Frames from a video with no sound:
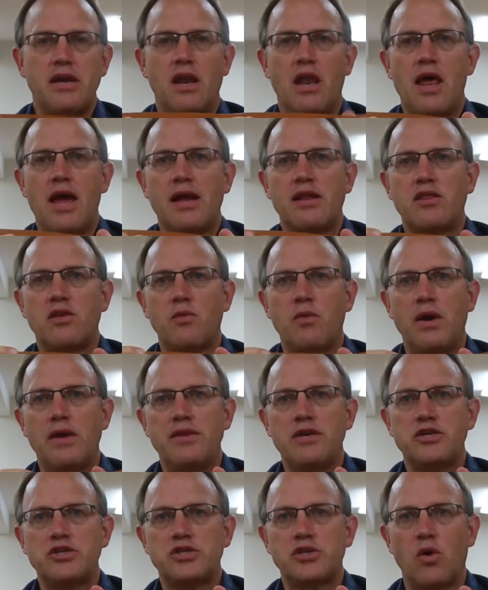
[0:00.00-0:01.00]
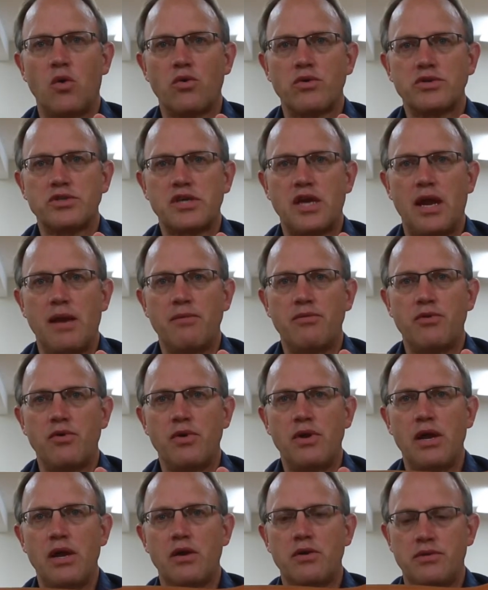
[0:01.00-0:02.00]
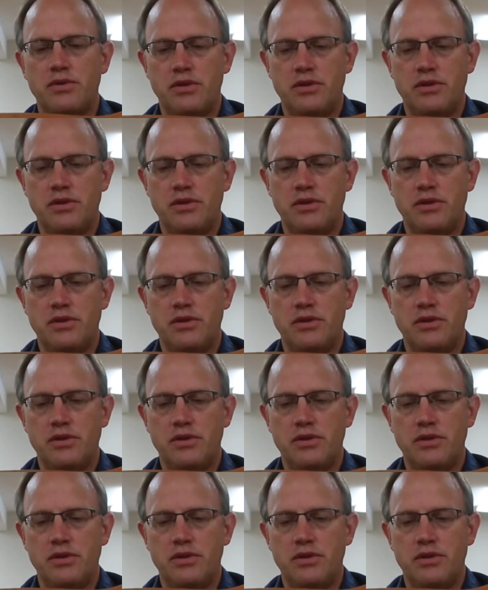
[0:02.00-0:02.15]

like the way these shoulders came through here.